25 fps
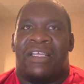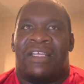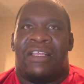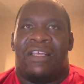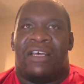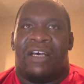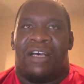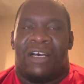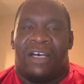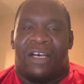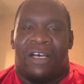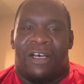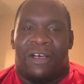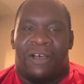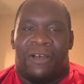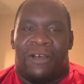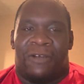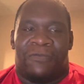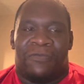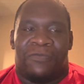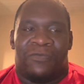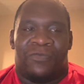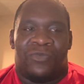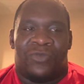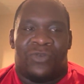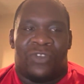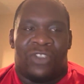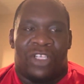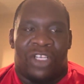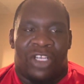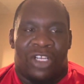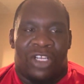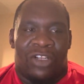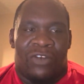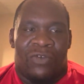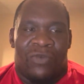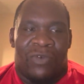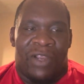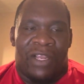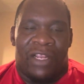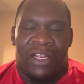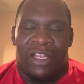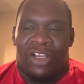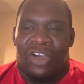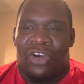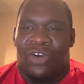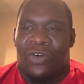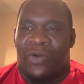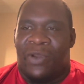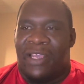the regular
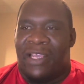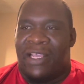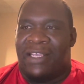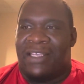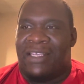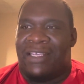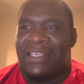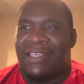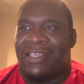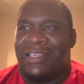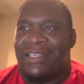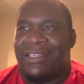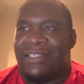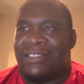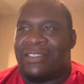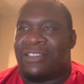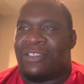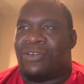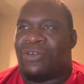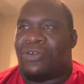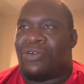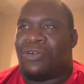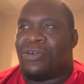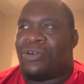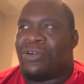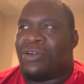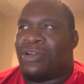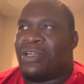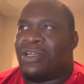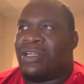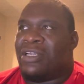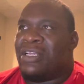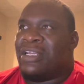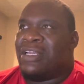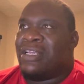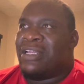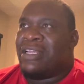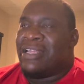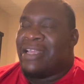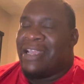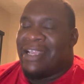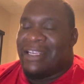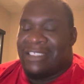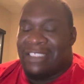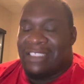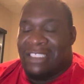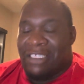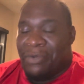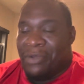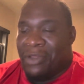co-ed kids or
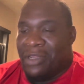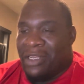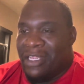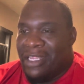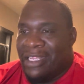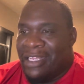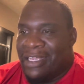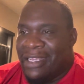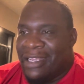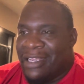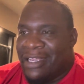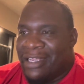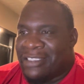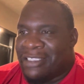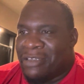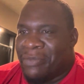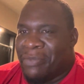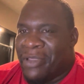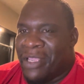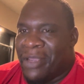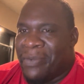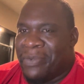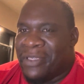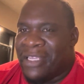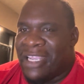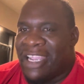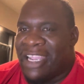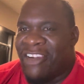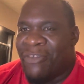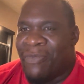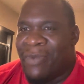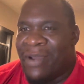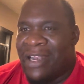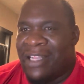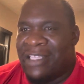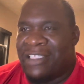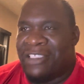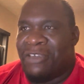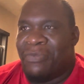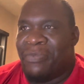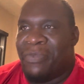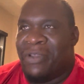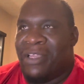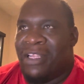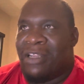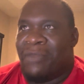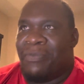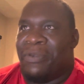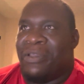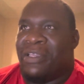SWD kids to be able to everybody to be
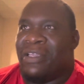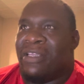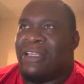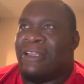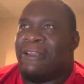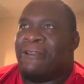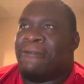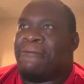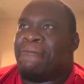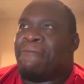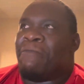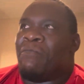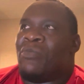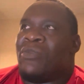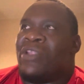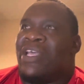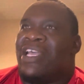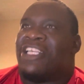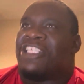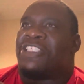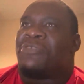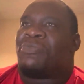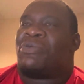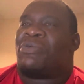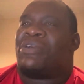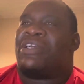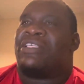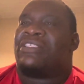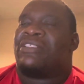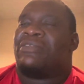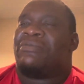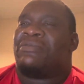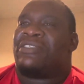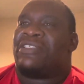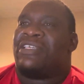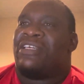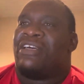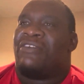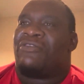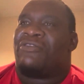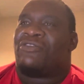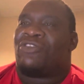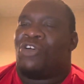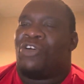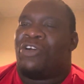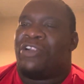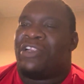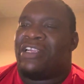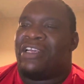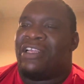able to be express themselves
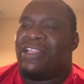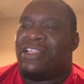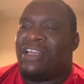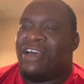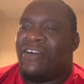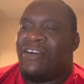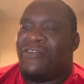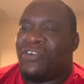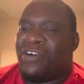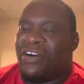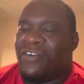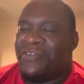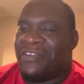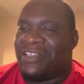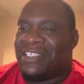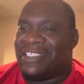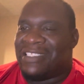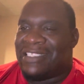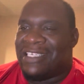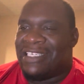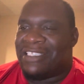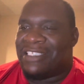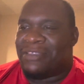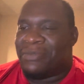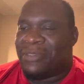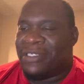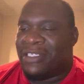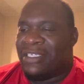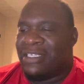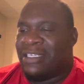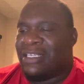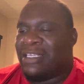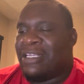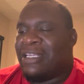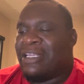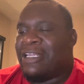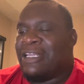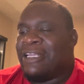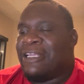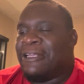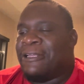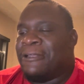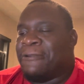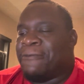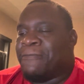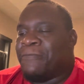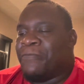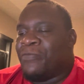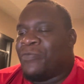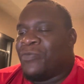on their level of assessment.
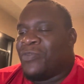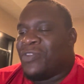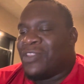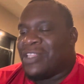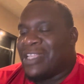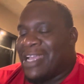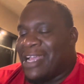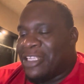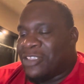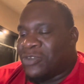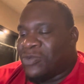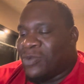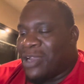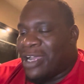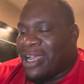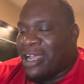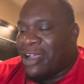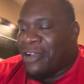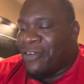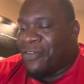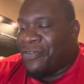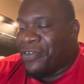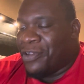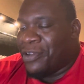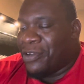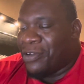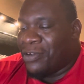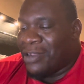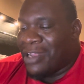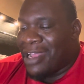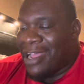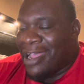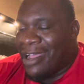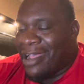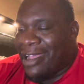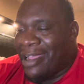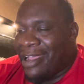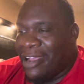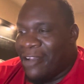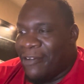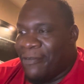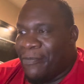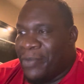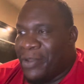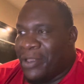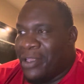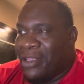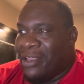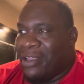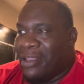That's when I feel that I
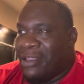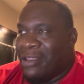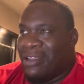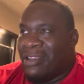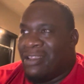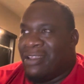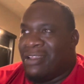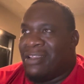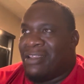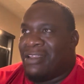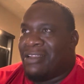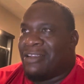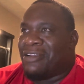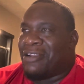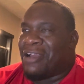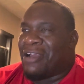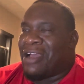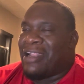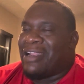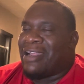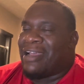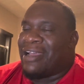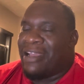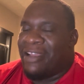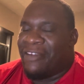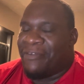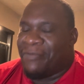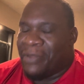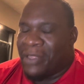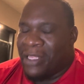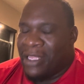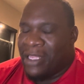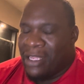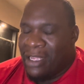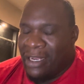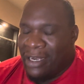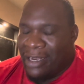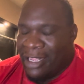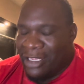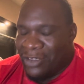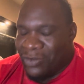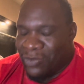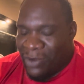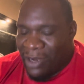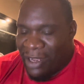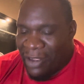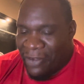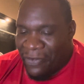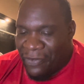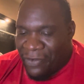have I'm not happy. That's
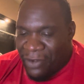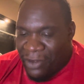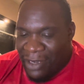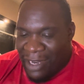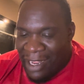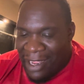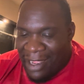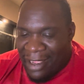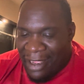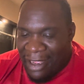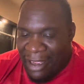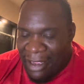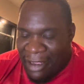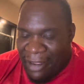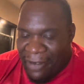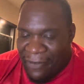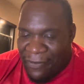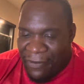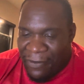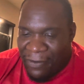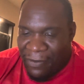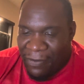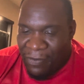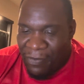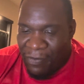when I feel that I have